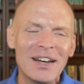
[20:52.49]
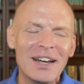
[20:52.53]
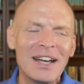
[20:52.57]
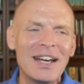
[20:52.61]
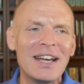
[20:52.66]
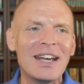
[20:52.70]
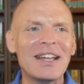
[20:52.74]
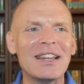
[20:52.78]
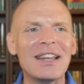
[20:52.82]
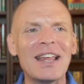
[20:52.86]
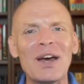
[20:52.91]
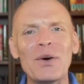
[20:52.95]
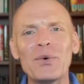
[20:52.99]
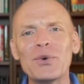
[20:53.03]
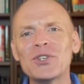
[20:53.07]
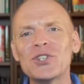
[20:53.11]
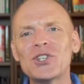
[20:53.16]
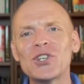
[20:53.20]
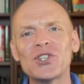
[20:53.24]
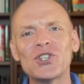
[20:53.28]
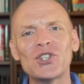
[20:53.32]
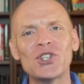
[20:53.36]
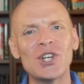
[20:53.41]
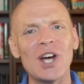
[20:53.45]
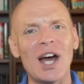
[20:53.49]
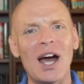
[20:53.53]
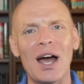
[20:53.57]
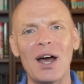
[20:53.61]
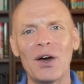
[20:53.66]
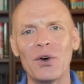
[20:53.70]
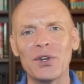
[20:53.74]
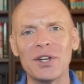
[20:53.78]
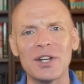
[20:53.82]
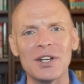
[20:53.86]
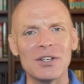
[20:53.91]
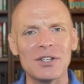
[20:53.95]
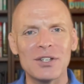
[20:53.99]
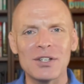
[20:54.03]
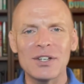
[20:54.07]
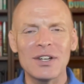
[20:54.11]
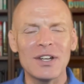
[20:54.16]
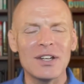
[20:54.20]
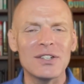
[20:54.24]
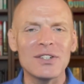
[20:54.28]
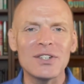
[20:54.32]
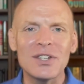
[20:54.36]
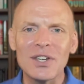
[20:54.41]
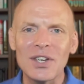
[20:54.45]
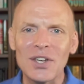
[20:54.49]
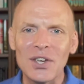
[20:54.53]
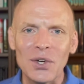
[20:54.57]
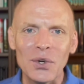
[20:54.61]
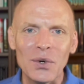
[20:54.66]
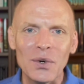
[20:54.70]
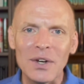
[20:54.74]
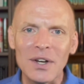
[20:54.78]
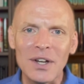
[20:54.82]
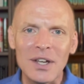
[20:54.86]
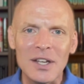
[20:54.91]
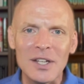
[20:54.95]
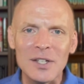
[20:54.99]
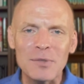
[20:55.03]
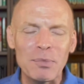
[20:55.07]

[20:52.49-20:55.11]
And that was just childish insecurities,